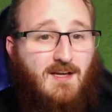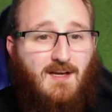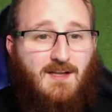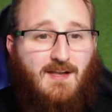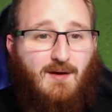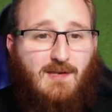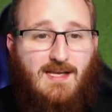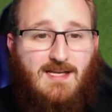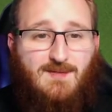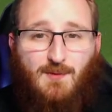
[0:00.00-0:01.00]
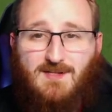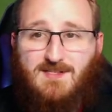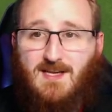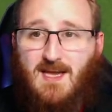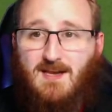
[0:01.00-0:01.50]
Now Leeds once
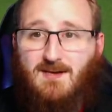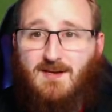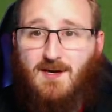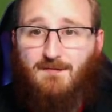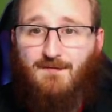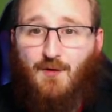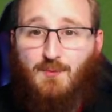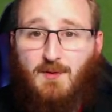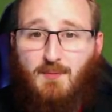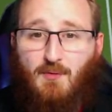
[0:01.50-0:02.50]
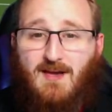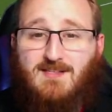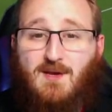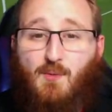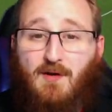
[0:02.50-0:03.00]
again can come forward with the ball. That is
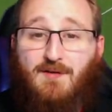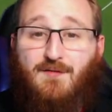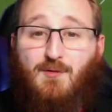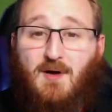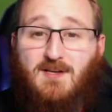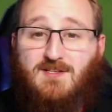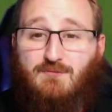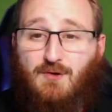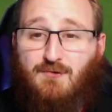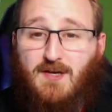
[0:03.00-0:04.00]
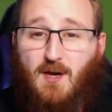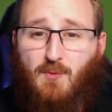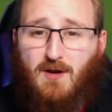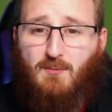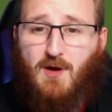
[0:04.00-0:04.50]
a wonderful pass to Rodrigo.
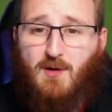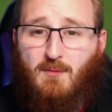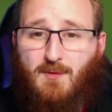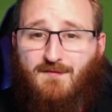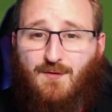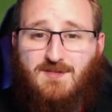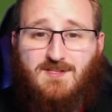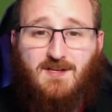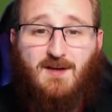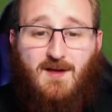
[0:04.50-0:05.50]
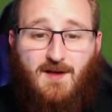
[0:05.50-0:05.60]
1-on-1 with Forster.